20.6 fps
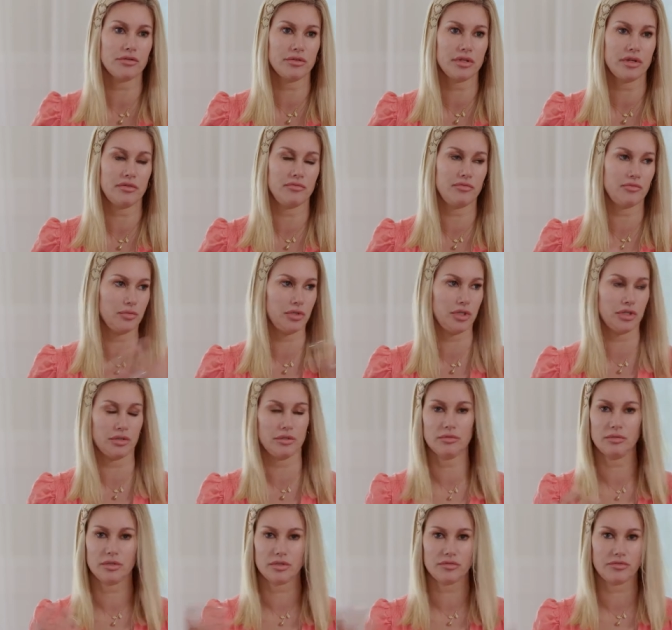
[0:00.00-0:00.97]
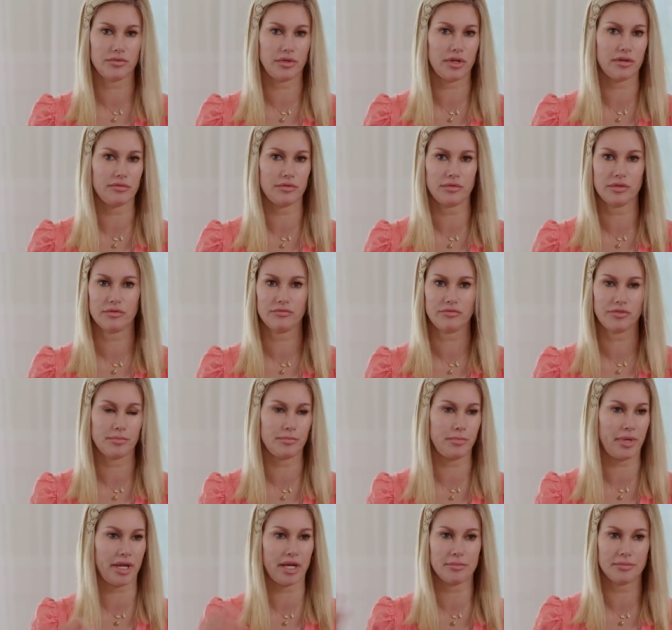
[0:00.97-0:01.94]
They've, you know, worked for everyone from
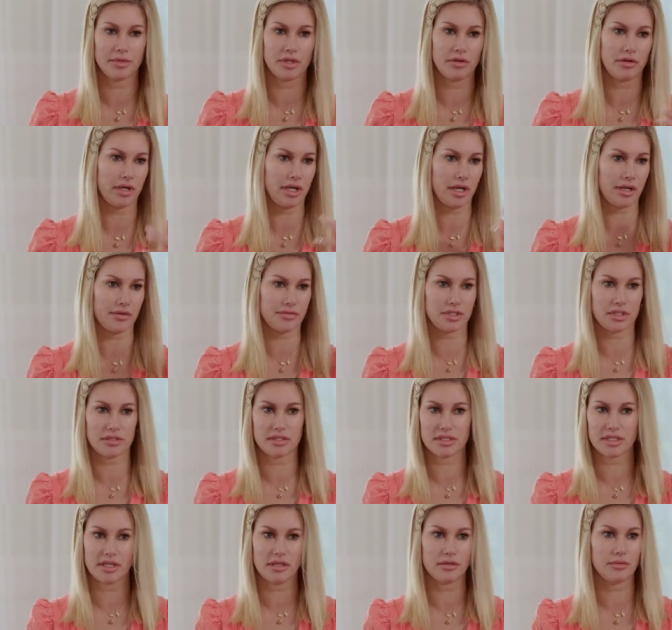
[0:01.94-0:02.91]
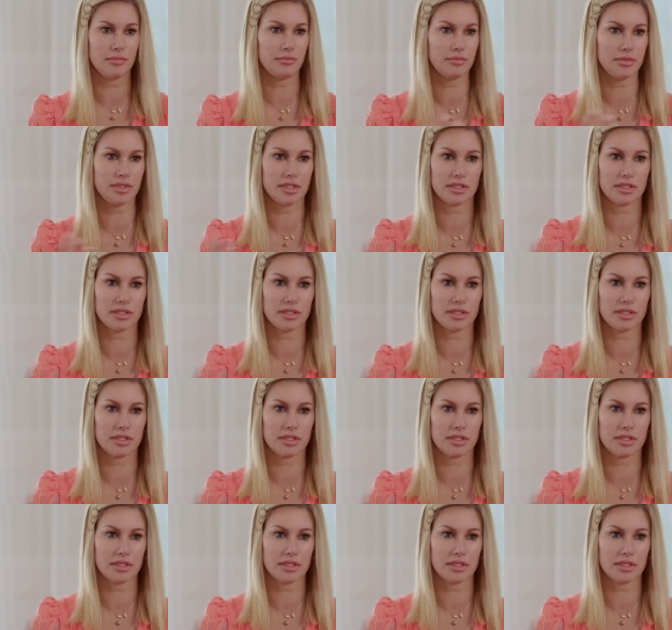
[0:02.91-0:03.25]
Pat McGrath to Skims